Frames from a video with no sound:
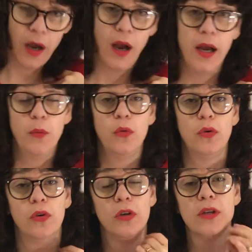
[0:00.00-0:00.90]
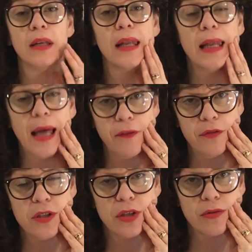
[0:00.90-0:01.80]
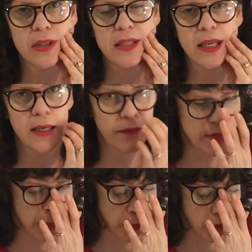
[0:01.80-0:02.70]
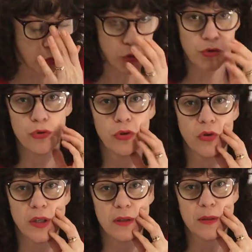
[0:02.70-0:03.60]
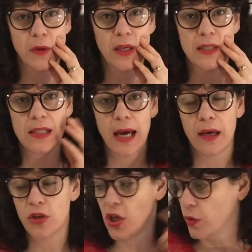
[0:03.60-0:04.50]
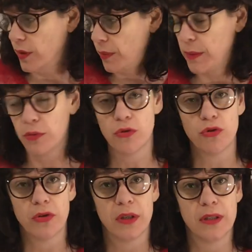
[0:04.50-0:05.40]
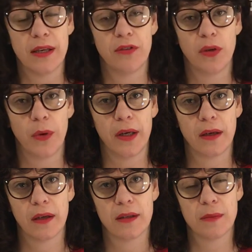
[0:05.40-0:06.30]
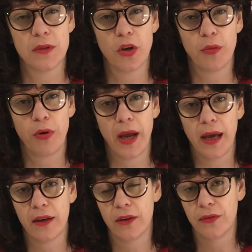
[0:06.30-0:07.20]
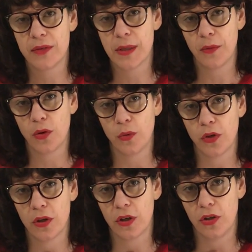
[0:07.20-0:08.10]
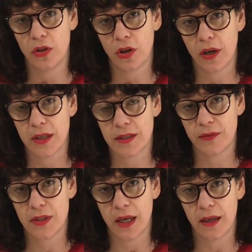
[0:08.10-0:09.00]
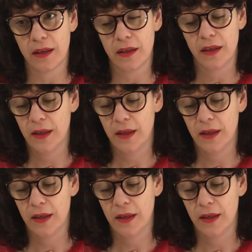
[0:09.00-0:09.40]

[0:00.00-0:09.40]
I would love to receive some of your drawings. I'm going to start showing people's drawings every week because I'm so proud of some of the work that you guys have done,